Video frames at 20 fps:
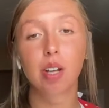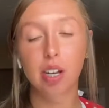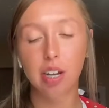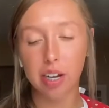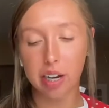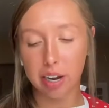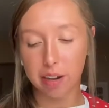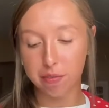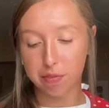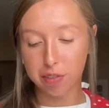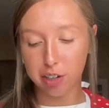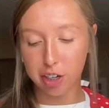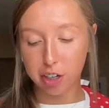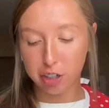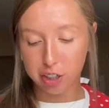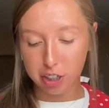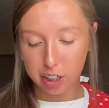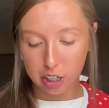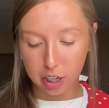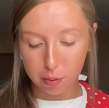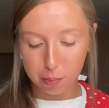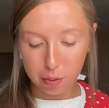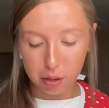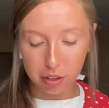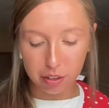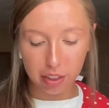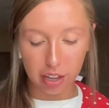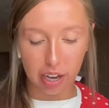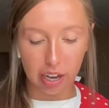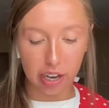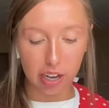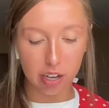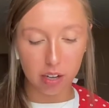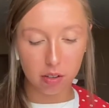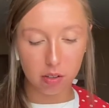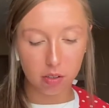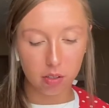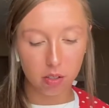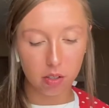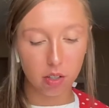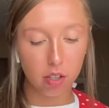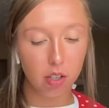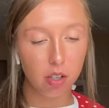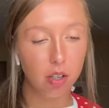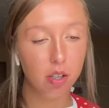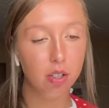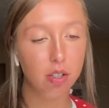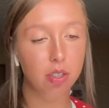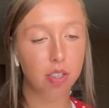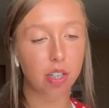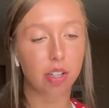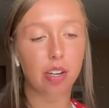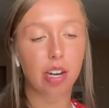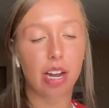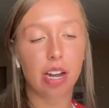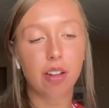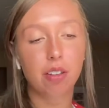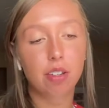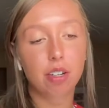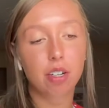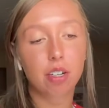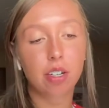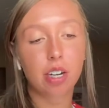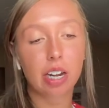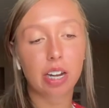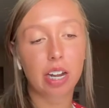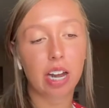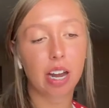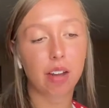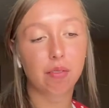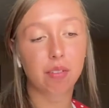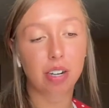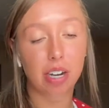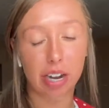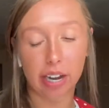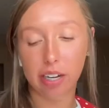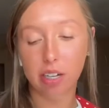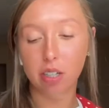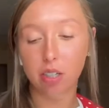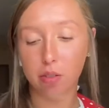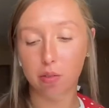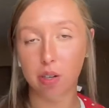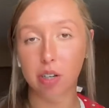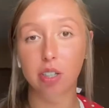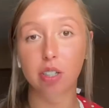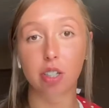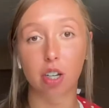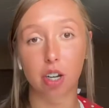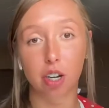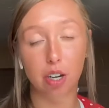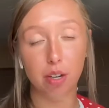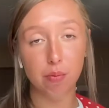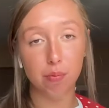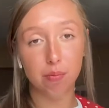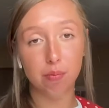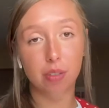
I'm finishing up all that. So now they have a nice rinse on them.